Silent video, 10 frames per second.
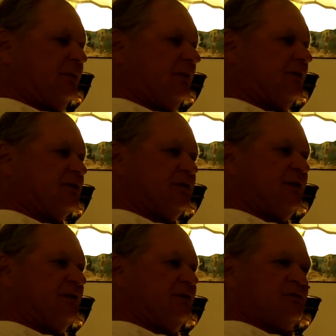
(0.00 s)
I mean,
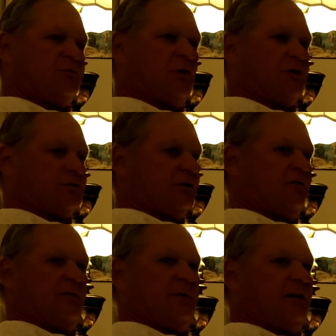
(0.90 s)
she just washed
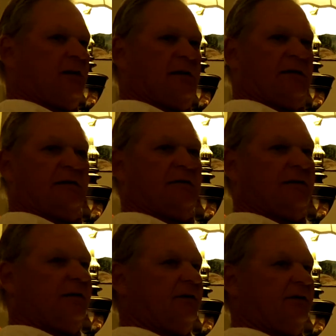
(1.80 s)
over me like,
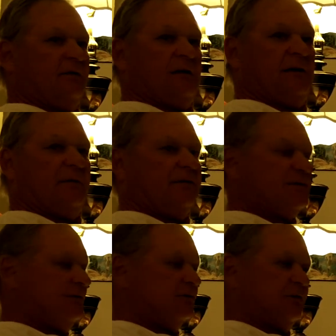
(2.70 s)
you know, I mean,
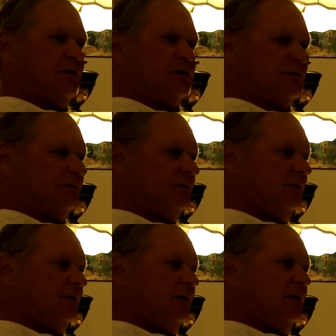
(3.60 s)
she was awesome.
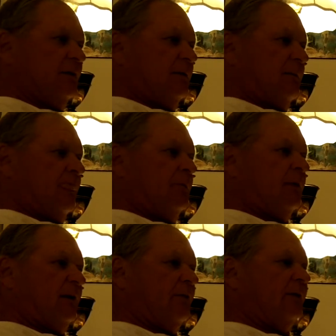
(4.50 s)

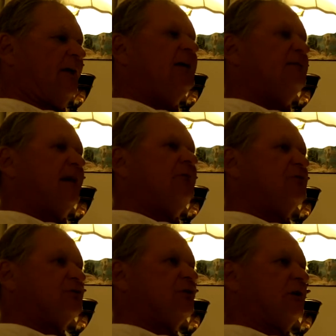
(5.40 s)
But anyway, they
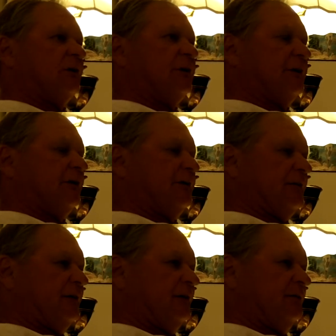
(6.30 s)
was looking and
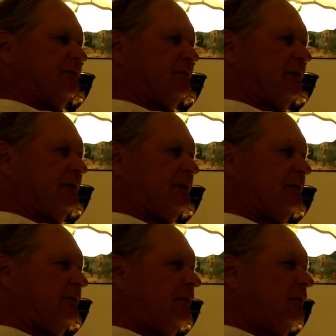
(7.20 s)
everything,
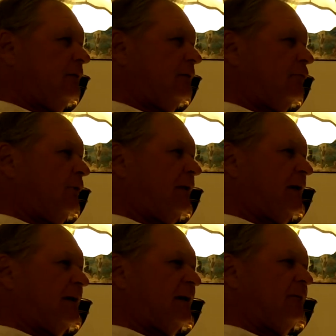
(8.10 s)
and when
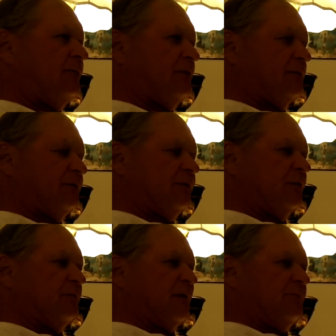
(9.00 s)
they come to the foot
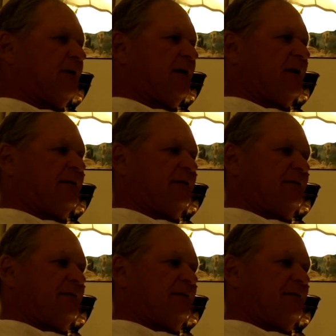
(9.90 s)
of my bed,